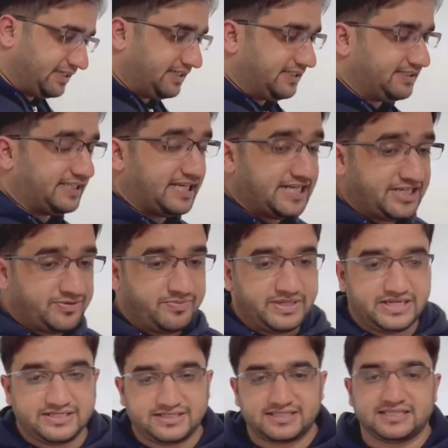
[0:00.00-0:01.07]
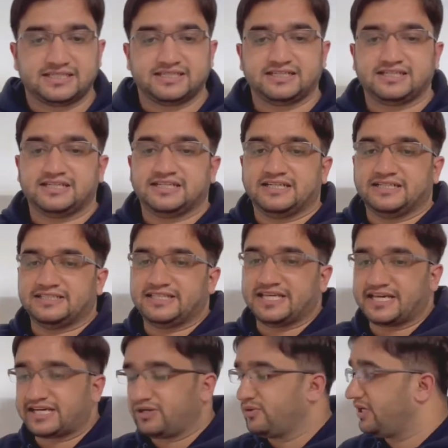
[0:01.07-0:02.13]
then it means they
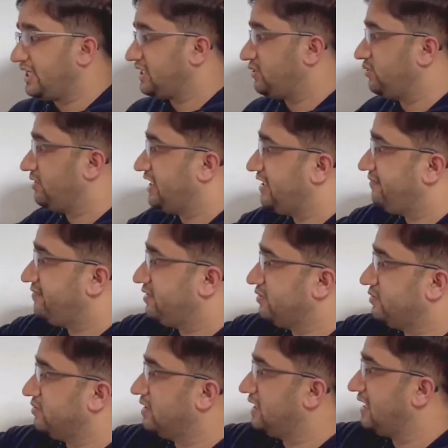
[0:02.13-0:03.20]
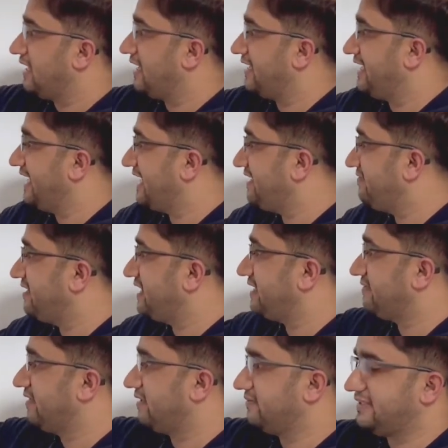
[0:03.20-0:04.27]
are going to give you a derivative
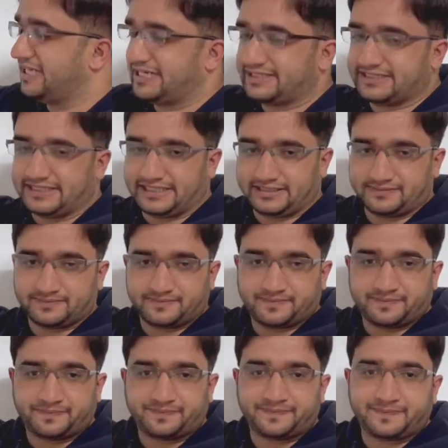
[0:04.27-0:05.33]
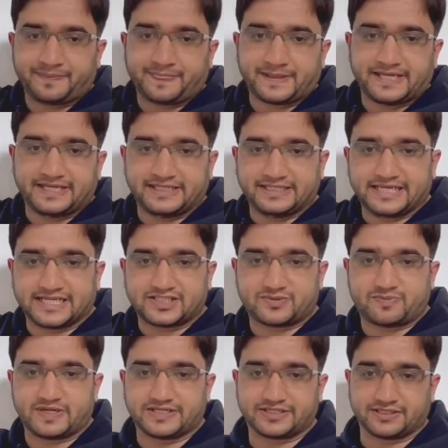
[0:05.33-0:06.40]
of that thing in the
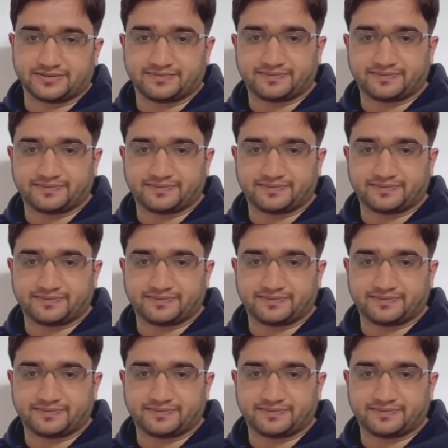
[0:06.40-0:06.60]
expression.